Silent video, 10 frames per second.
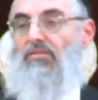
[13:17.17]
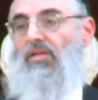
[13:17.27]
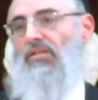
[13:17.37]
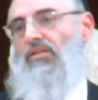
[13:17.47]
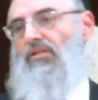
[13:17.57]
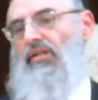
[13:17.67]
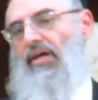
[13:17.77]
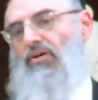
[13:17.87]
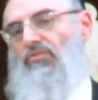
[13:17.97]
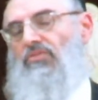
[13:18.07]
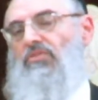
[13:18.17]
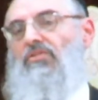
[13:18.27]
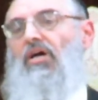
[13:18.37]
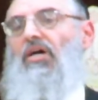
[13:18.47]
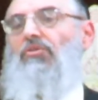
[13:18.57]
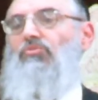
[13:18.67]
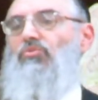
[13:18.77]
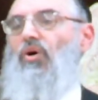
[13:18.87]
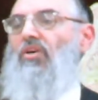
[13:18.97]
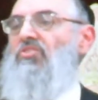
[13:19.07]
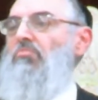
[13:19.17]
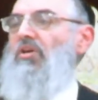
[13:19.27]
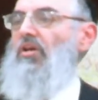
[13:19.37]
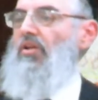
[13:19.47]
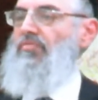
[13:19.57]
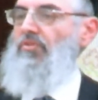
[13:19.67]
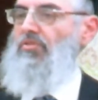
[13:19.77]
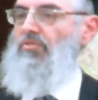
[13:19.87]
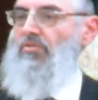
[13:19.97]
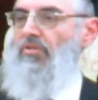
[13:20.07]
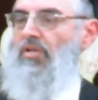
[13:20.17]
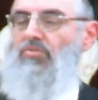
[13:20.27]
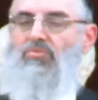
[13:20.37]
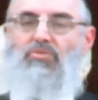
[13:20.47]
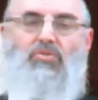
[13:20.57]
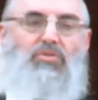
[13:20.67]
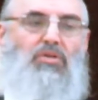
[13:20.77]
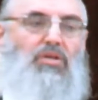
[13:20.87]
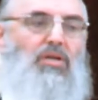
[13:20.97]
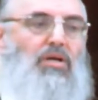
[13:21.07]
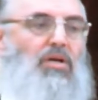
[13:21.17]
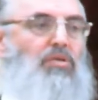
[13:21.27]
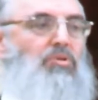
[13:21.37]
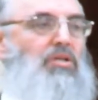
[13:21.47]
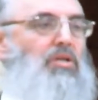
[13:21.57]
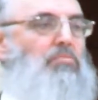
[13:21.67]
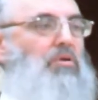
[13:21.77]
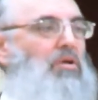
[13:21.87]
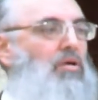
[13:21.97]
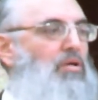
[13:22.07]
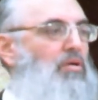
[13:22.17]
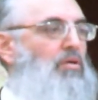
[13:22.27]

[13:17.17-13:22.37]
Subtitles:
Then now is the time to ask Mechila for it. And to say, okay, I want a kapara.